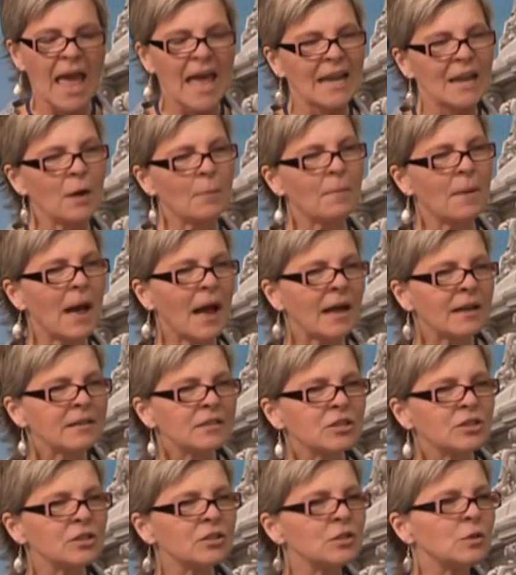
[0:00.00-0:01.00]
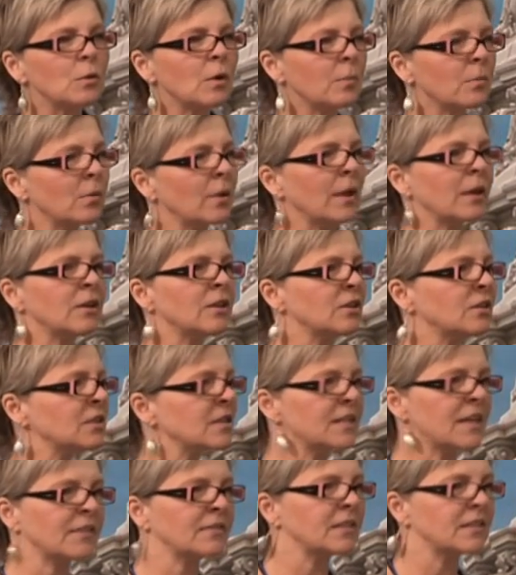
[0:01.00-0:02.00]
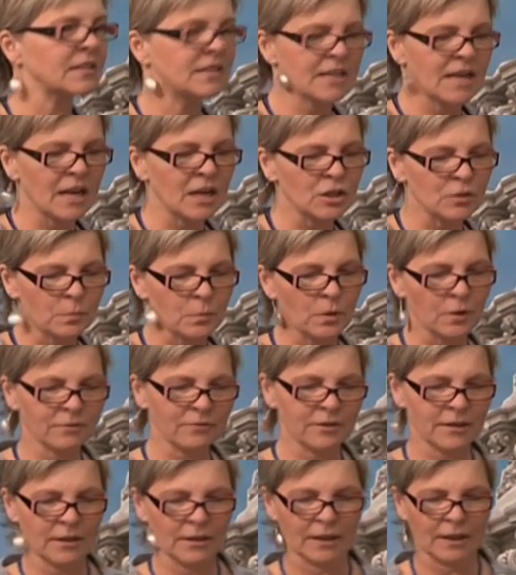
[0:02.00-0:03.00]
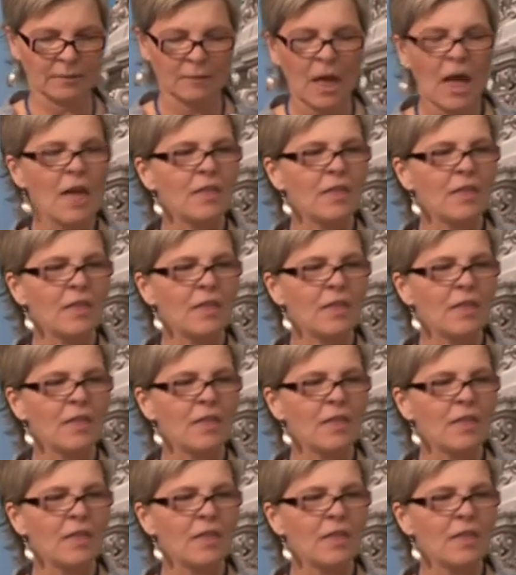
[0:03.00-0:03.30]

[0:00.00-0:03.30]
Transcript: Now, pastors who are predators set the stage perfectly.